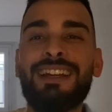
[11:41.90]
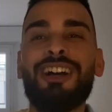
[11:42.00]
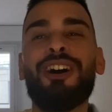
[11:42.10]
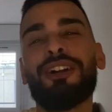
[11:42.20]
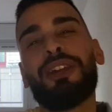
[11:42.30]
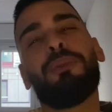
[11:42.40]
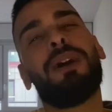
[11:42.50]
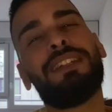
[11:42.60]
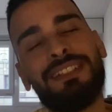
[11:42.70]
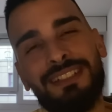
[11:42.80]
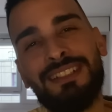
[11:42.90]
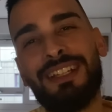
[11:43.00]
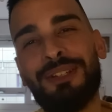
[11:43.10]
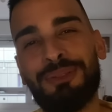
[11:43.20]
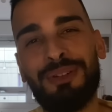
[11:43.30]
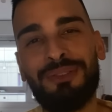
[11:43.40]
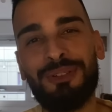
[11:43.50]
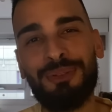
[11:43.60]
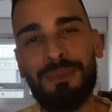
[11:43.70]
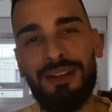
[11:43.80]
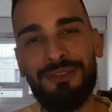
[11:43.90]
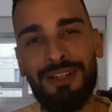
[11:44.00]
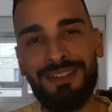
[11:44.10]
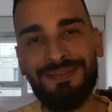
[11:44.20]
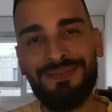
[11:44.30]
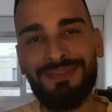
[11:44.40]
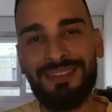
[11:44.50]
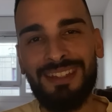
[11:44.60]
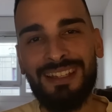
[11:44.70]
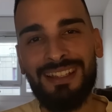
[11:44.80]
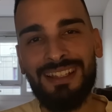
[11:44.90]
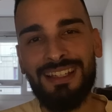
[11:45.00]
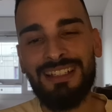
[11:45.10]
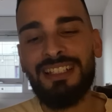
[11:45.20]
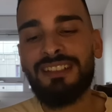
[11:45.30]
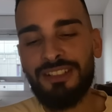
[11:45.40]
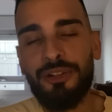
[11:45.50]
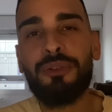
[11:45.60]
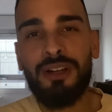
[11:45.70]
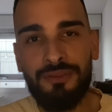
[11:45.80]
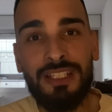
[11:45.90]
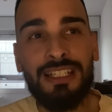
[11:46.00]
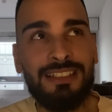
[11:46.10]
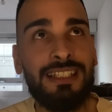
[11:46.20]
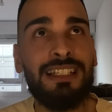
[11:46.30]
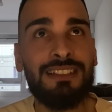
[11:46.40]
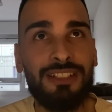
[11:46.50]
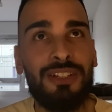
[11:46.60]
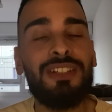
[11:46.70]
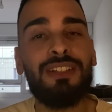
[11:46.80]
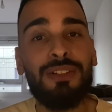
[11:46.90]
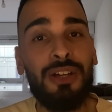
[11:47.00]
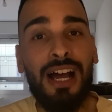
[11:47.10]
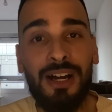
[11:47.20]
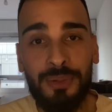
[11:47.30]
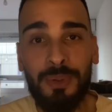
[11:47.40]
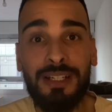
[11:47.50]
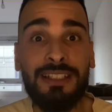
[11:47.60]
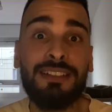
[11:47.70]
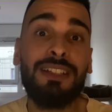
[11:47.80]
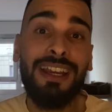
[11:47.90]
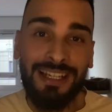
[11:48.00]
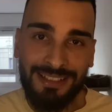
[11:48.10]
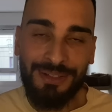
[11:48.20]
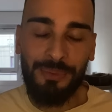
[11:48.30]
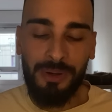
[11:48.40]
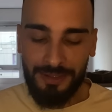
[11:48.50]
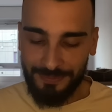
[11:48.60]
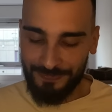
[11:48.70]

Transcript: Okay, what is this country, of course, my friend? This geography test is not a hard one, is it? Easy one.